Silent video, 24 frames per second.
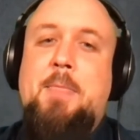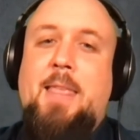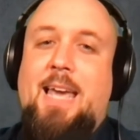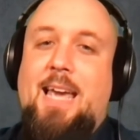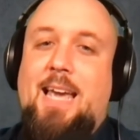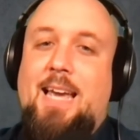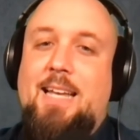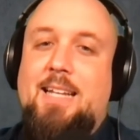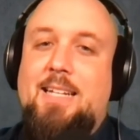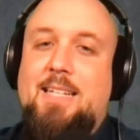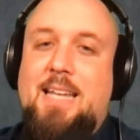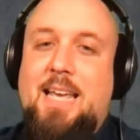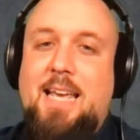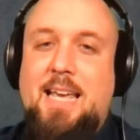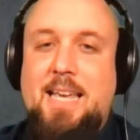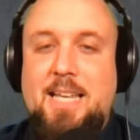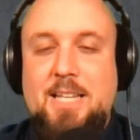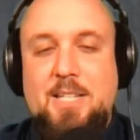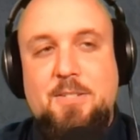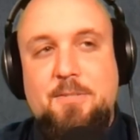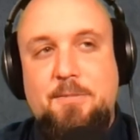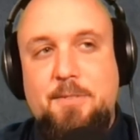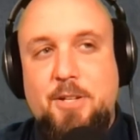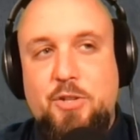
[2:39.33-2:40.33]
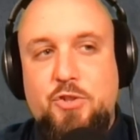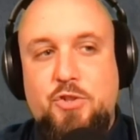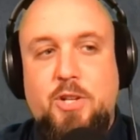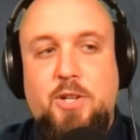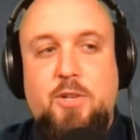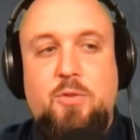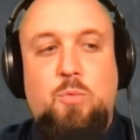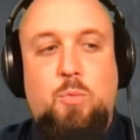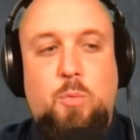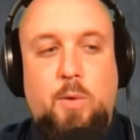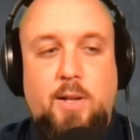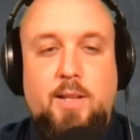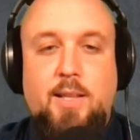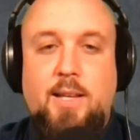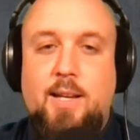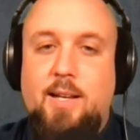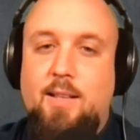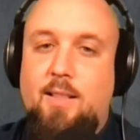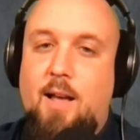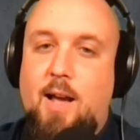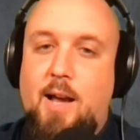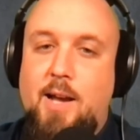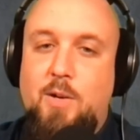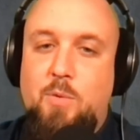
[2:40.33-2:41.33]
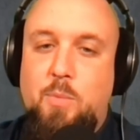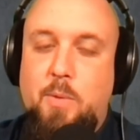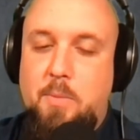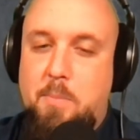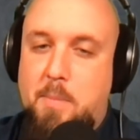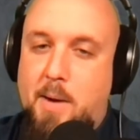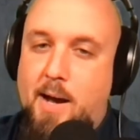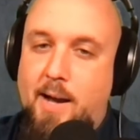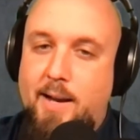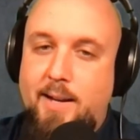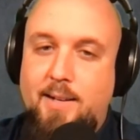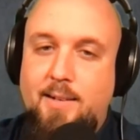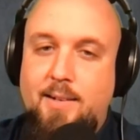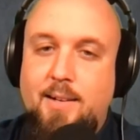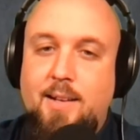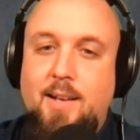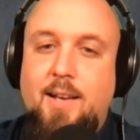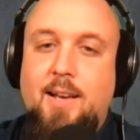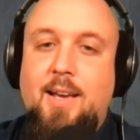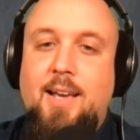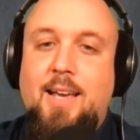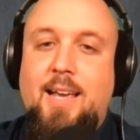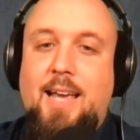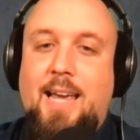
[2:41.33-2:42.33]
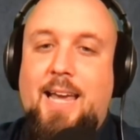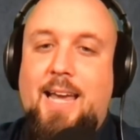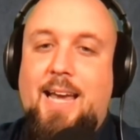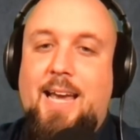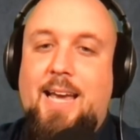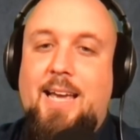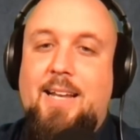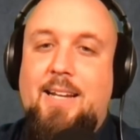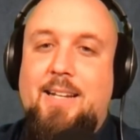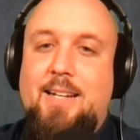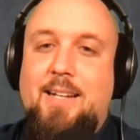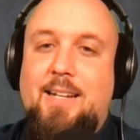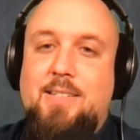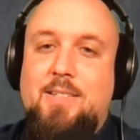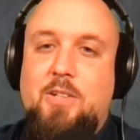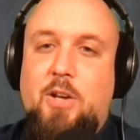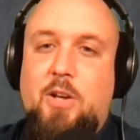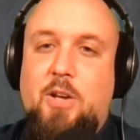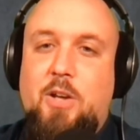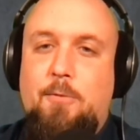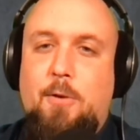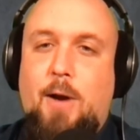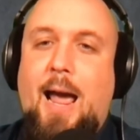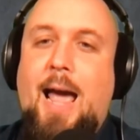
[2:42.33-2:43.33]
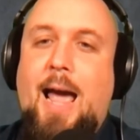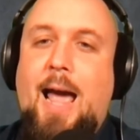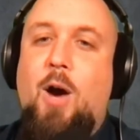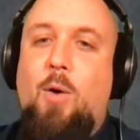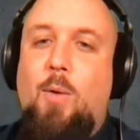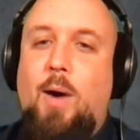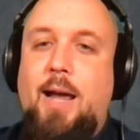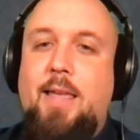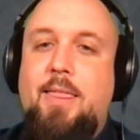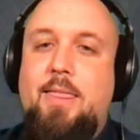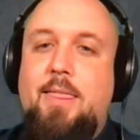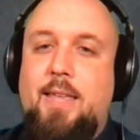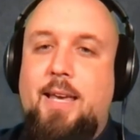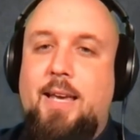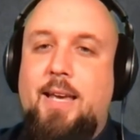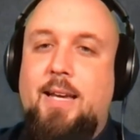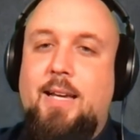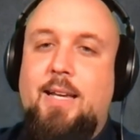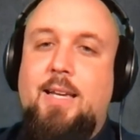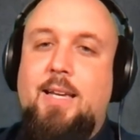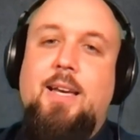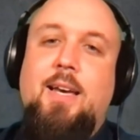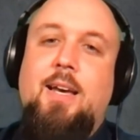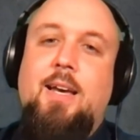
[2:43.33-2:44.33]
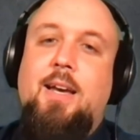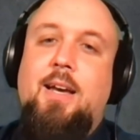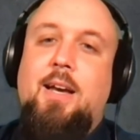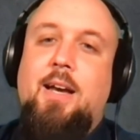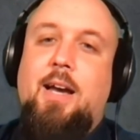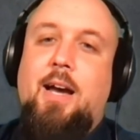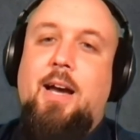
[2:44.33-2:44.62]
And his vision really aligned with mine. And for how I think